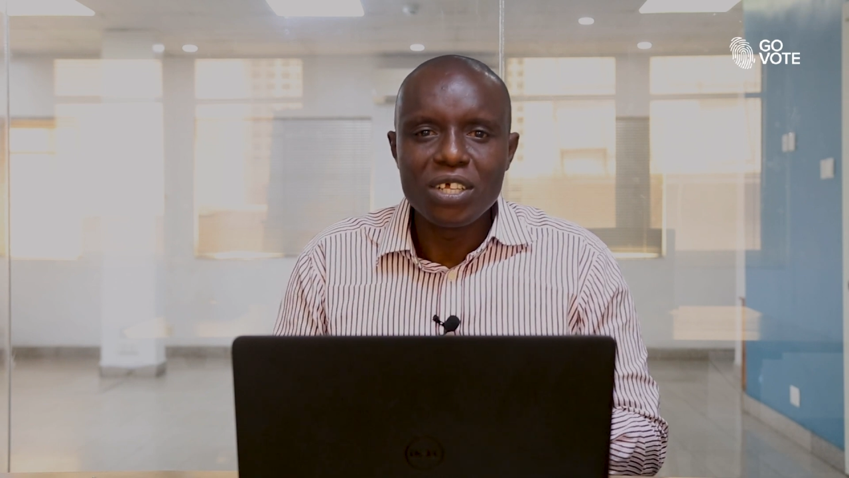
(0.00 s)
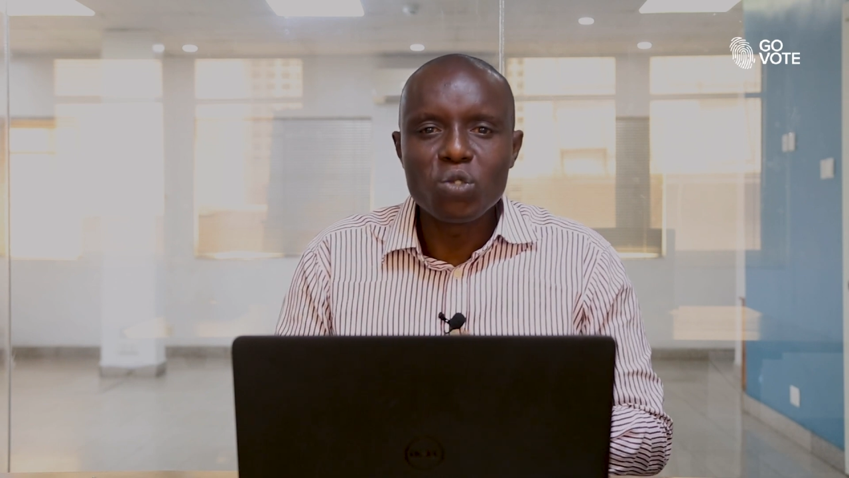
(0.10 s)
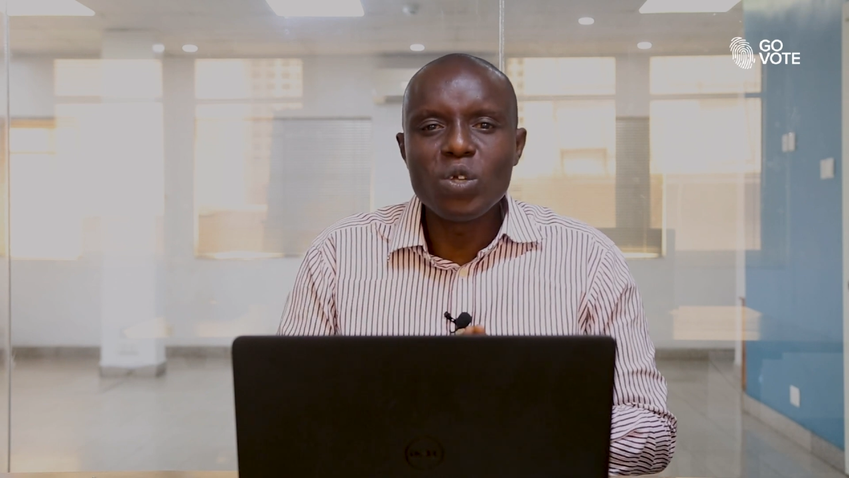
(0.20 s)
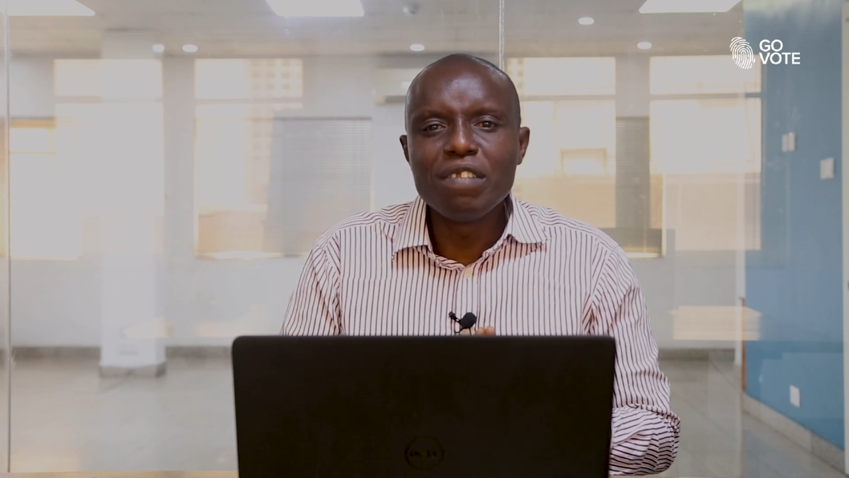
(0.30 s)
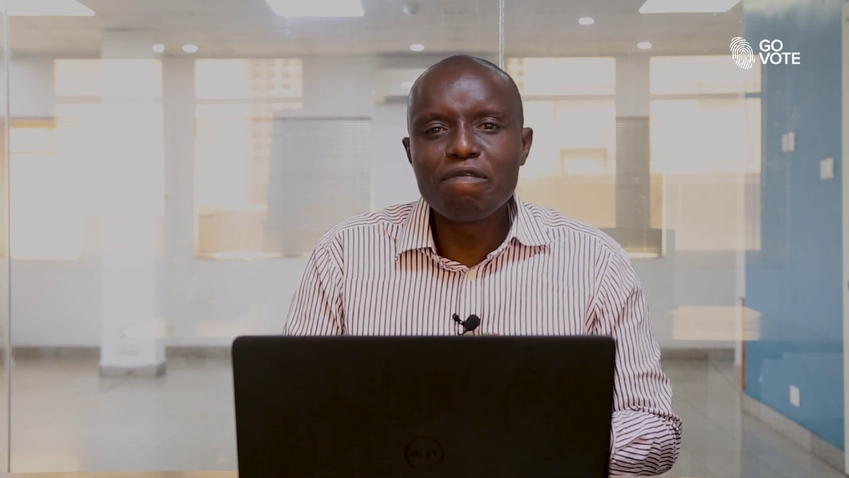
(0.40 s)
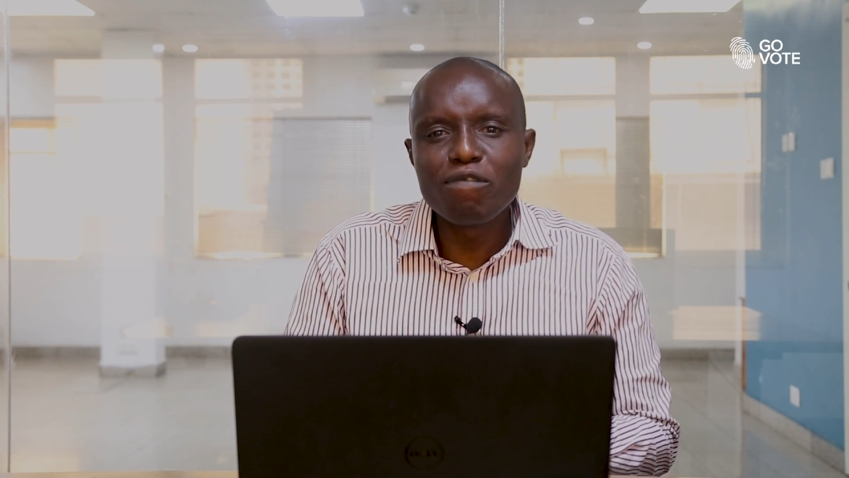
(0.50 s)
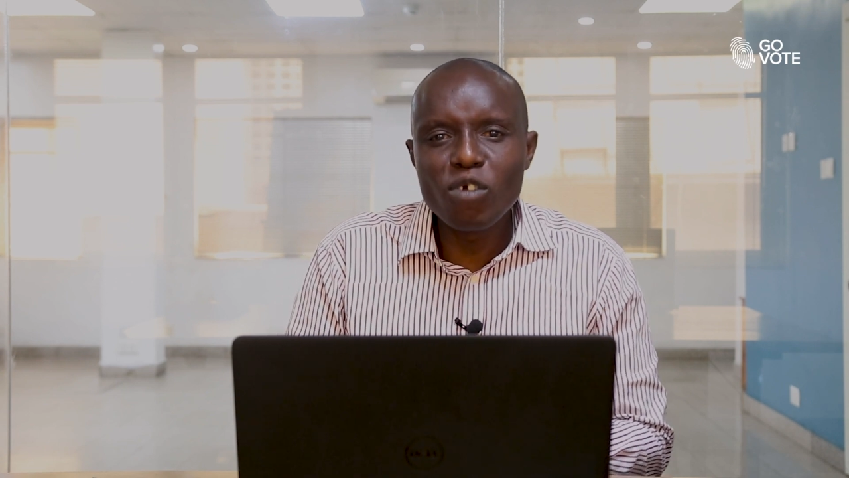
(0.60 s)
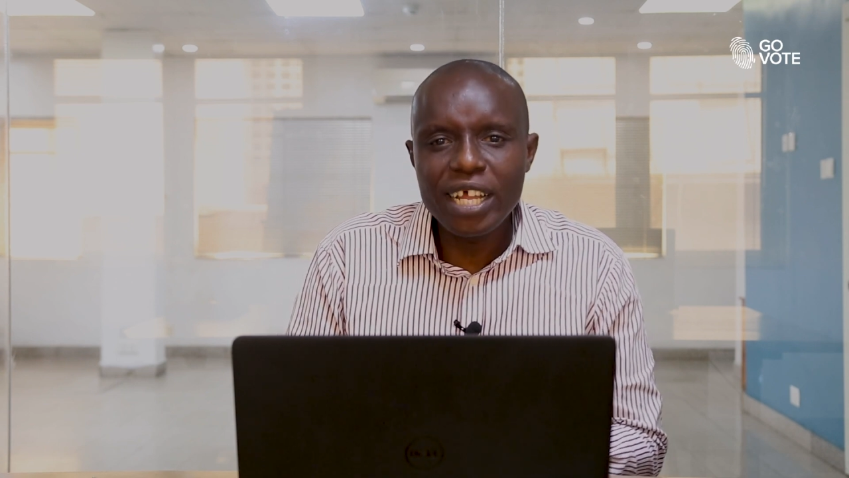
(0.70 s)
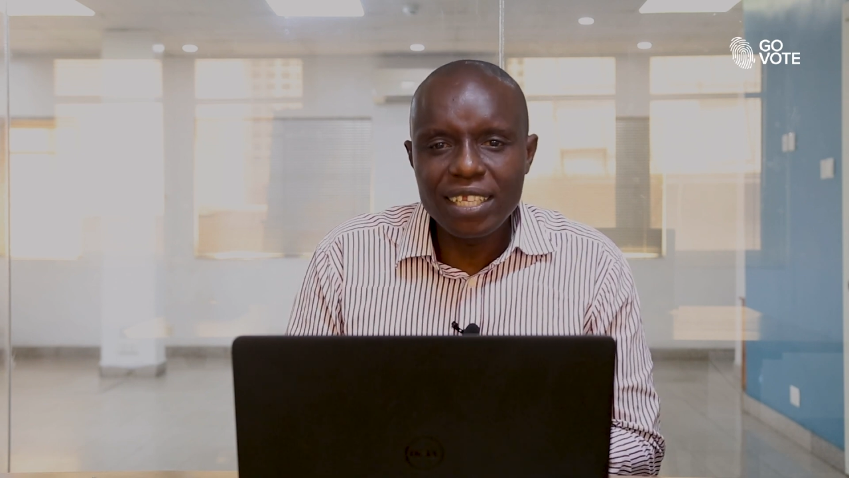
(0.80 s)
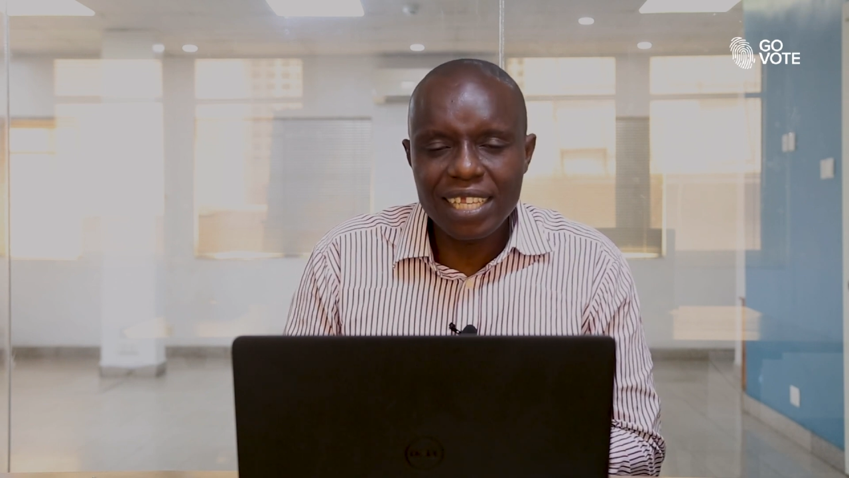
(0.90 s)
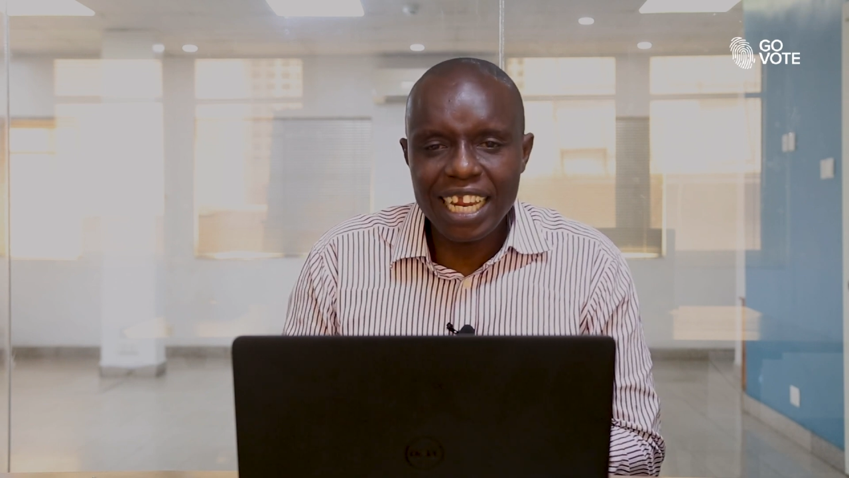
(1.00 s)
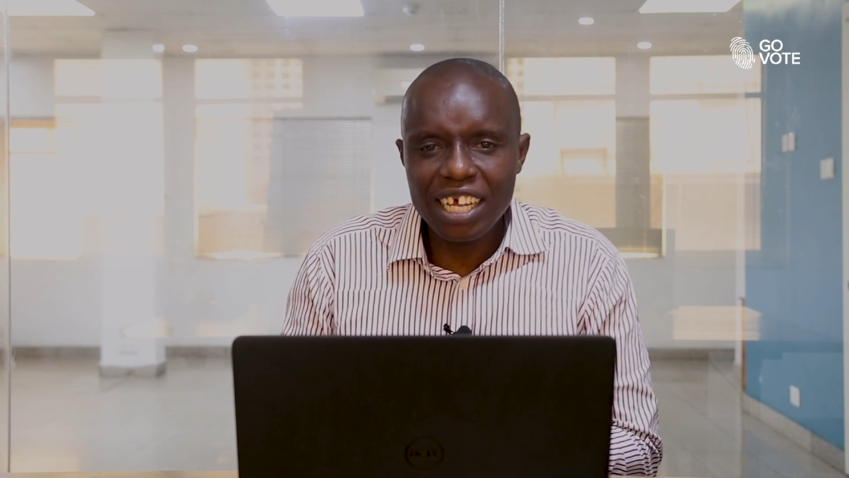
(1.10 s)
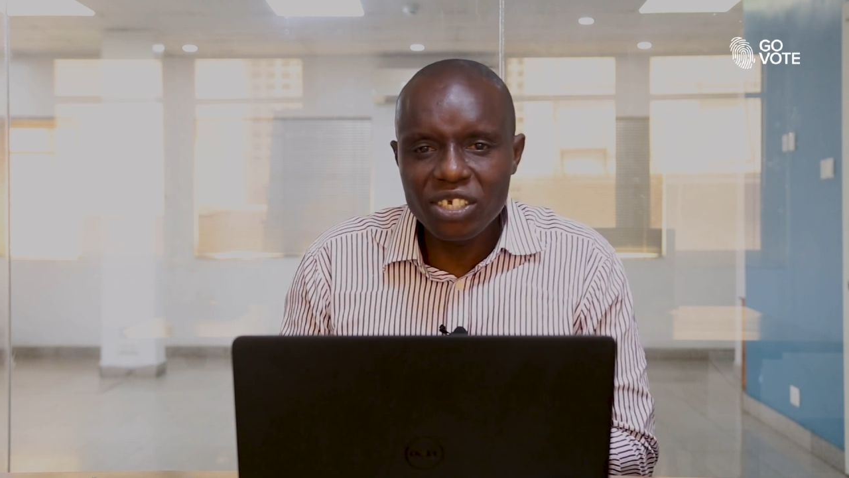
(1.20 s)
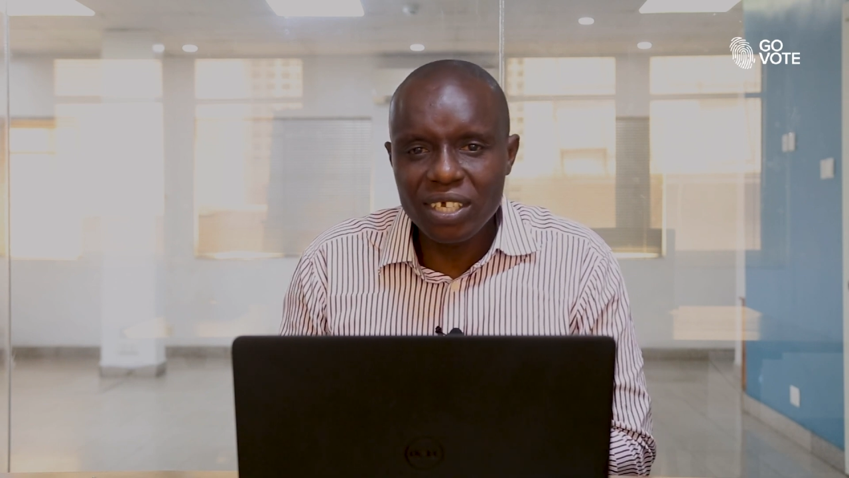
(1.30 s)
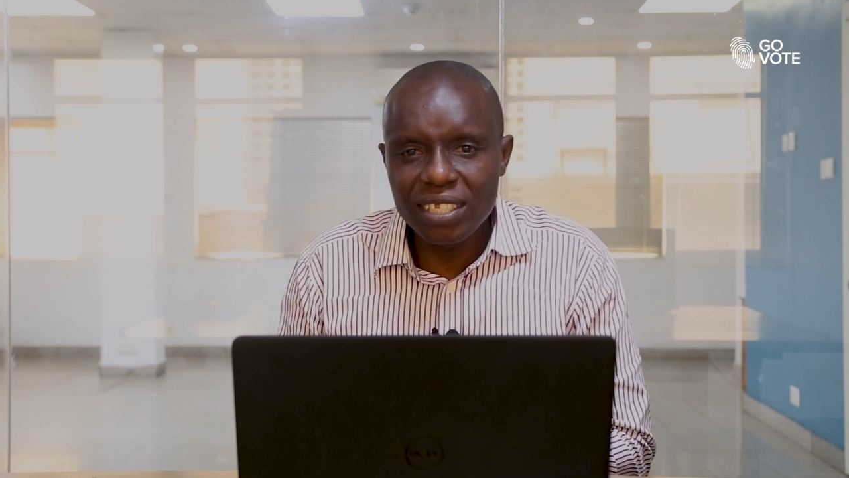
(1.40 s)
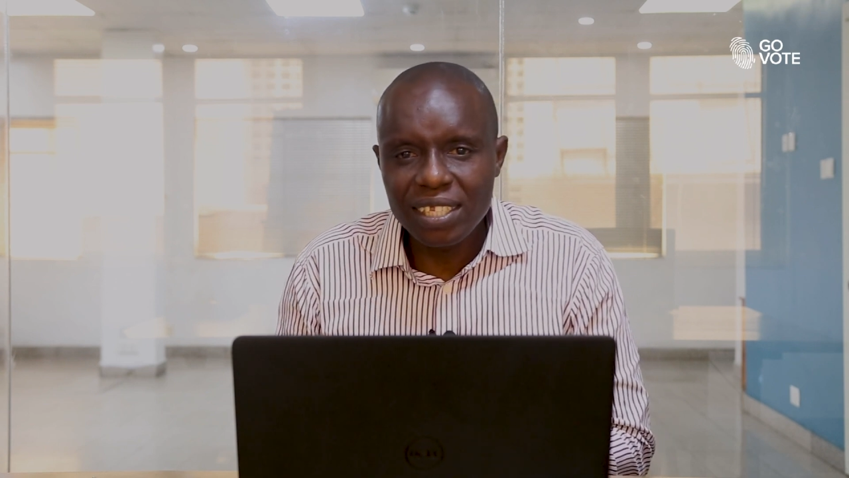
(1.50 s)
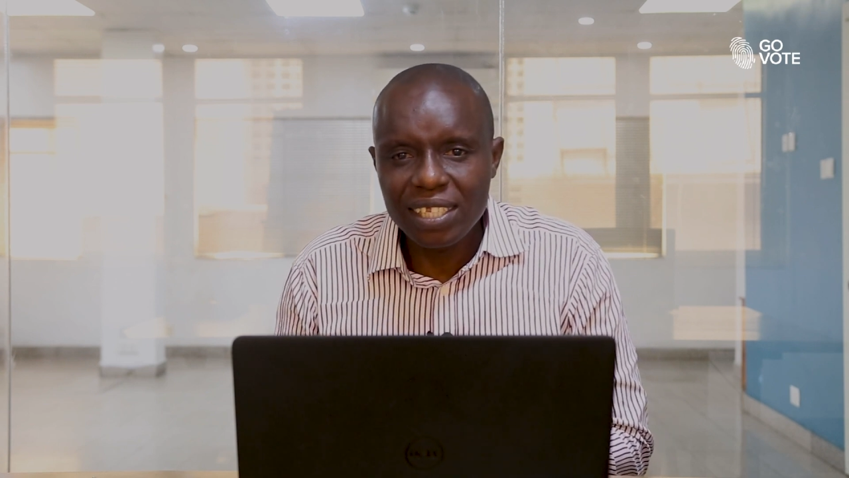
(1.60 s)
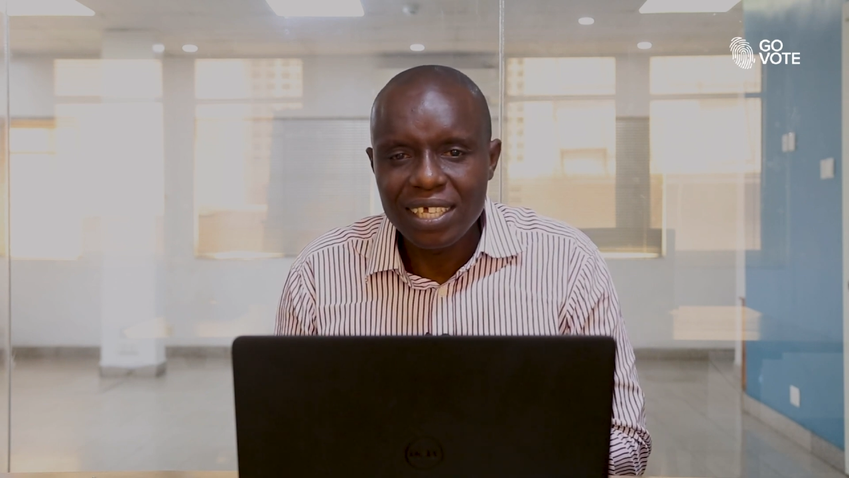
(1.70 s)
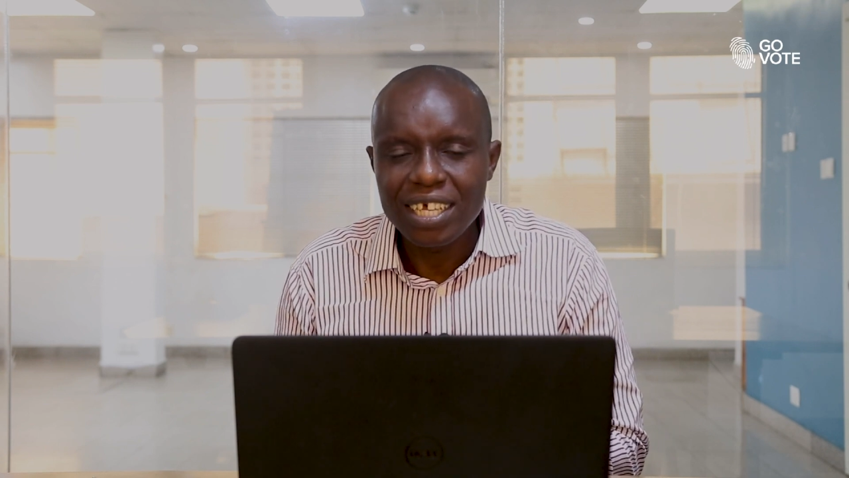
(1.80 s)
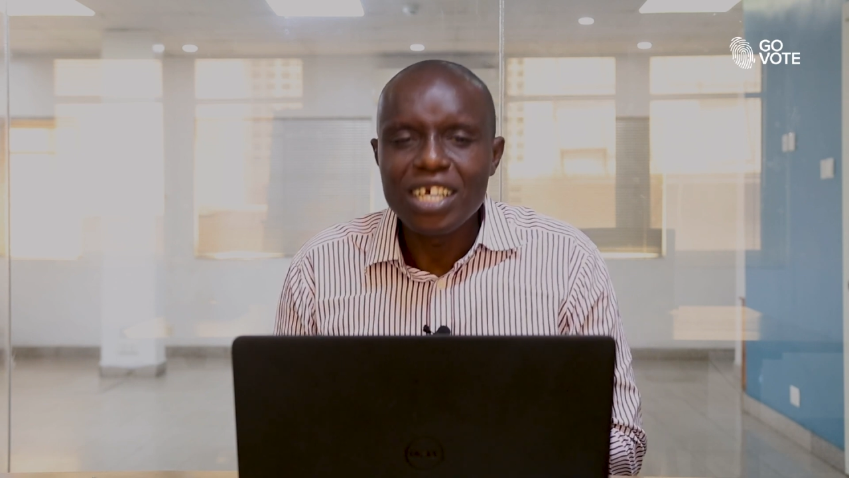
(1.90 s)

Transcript: to influence elections,